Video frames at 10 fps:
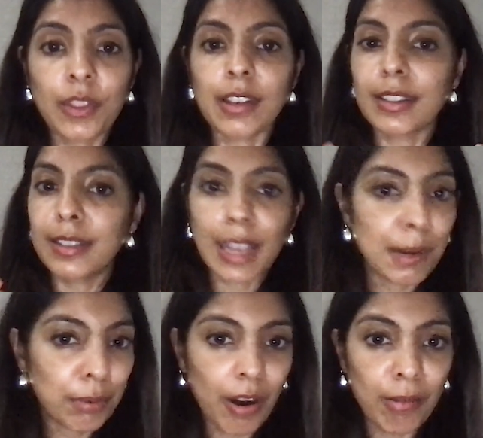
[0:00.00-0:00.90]
the
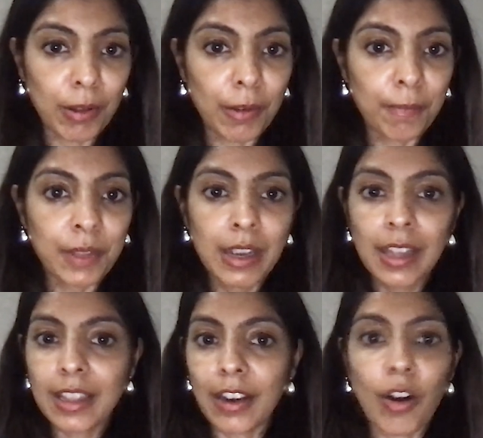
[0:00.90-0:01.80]
same problem
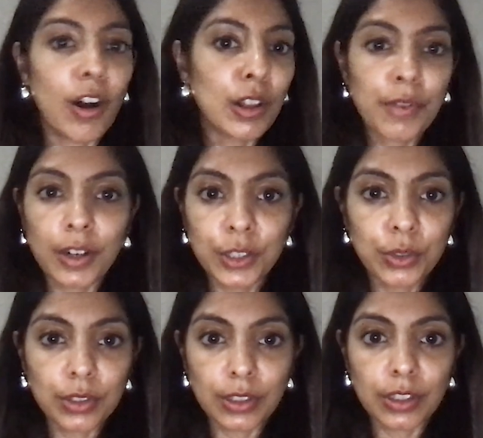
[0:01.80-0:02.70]
that all of our
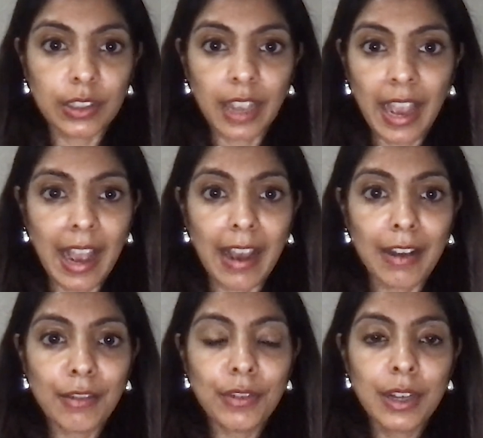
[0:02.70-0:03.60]
users have?